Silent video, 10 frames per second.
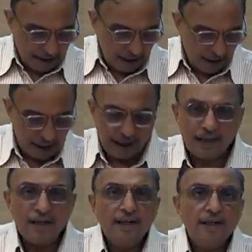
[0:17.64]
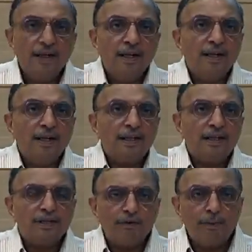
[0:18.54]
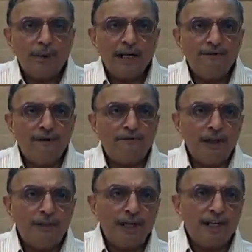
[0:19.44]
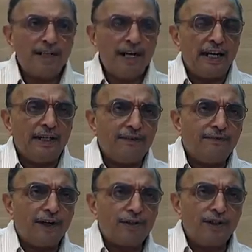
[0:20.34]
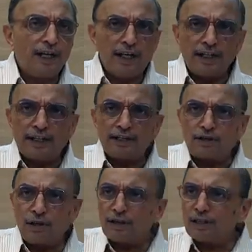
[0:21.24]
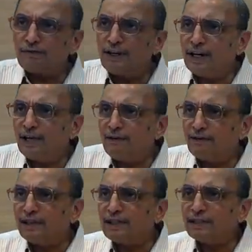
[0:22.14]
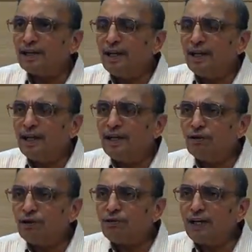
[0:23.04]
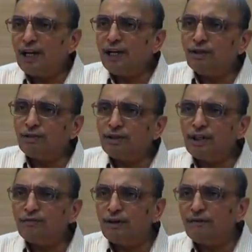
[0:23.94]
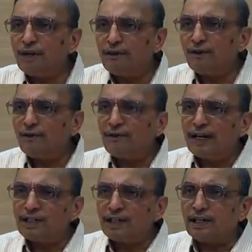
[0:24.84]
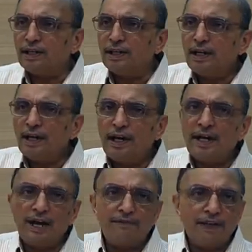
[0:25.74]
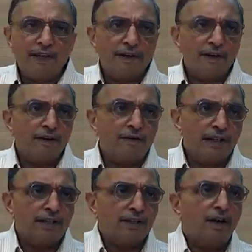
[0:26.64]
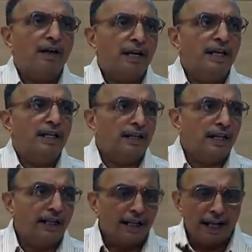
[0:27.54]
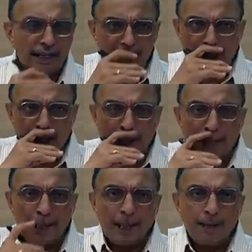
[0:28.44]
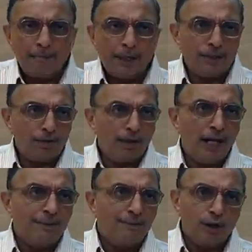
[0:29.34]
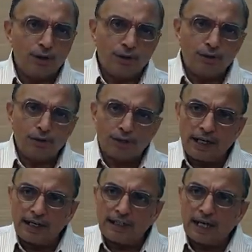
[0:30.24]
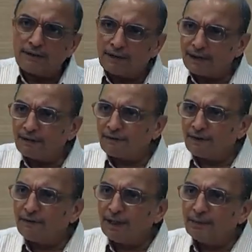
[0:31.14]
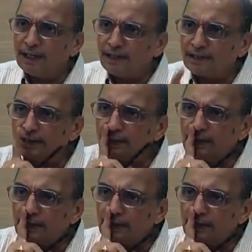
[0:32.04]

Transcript: Okay. So, we begin 15 minutes late. Fortunately, this slot is 1.5 hours. Usually, I will use this for 1 hour of lecture and half an hour of quiz or any other interaction. But today, I am going to use the entire 1 hour 15 minutes